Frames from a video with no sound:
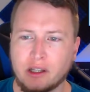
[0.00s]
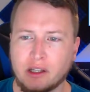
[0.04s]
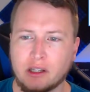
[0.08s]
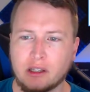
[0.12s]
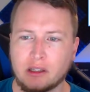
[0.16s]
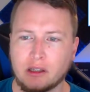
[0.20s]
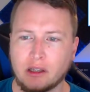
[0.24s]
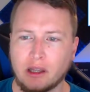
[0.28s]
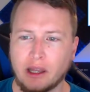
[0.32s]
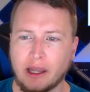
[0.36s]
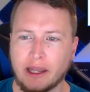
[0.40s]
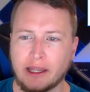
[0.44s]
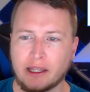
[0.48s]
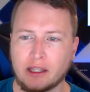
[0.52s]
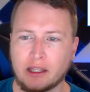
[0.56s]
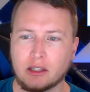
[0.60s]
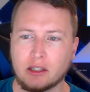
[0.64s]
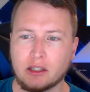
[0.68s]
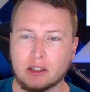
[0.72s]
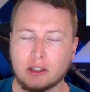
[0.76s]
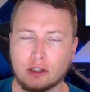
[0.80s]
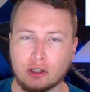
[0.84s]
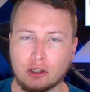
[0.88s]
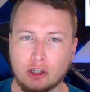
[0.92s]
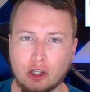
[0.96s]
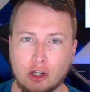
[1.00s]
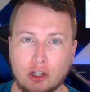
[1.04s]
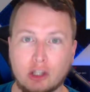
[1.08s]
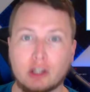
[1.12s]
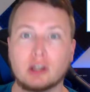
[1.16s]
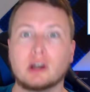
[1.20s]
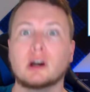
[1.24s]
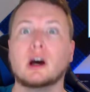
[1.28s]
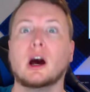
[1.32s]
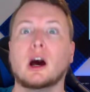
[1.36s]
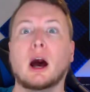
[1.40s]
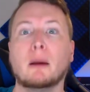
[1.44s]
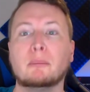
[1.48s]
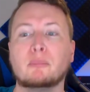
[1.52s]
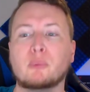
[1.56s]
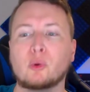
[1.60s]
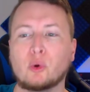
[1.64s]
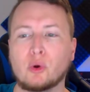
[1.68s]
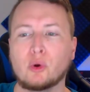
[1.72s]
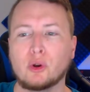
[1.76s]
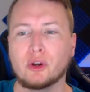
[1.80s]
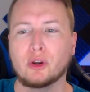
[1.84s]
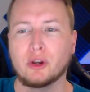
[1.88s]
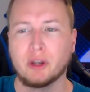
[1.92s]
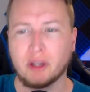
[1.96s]
like look
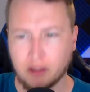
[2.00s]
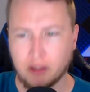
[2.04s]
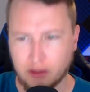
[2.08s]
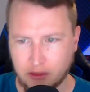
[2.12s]
upward,